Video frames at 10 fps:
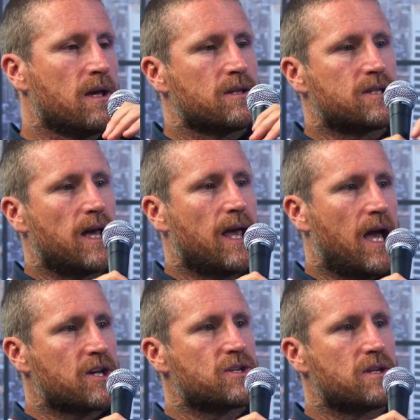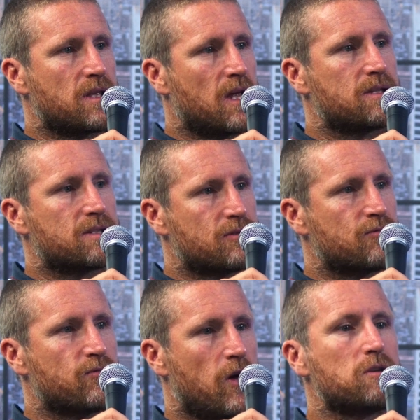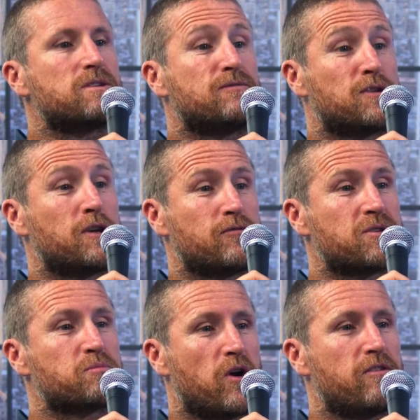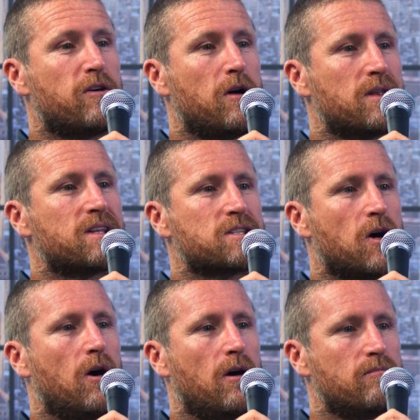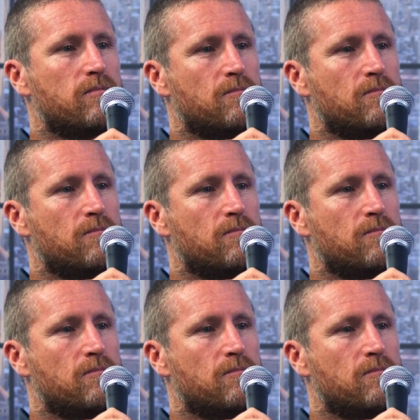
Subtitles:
take action that's relative to your risk profile at the time.